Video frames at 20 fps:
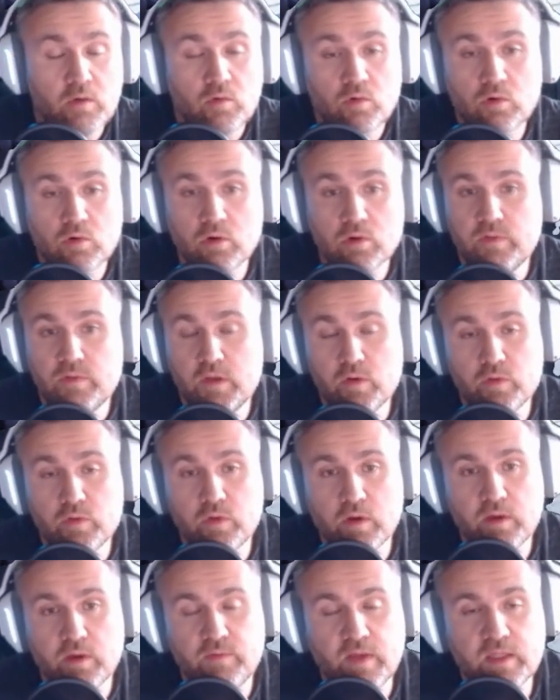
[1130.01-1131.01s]
All of the
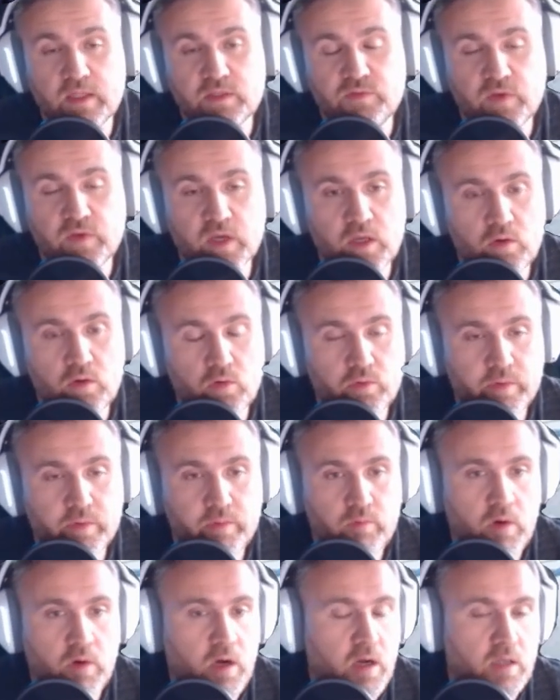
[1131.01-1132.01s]
other events, very low
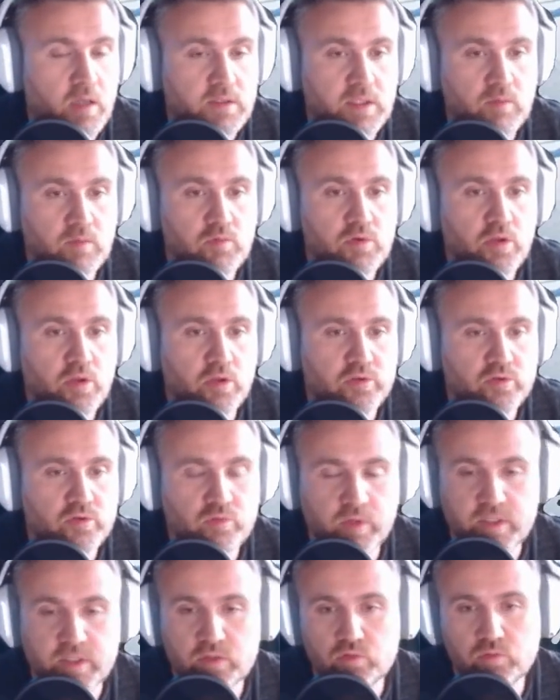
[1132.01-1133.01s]
rewards. I would not
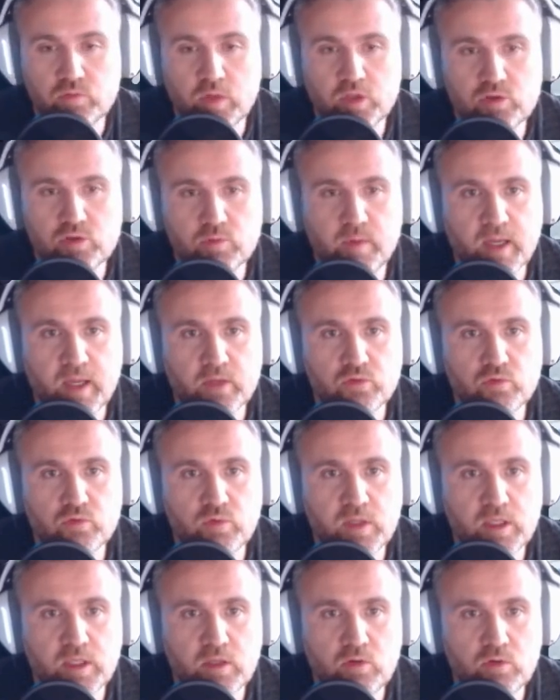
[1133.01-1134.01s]
stress too much about doing,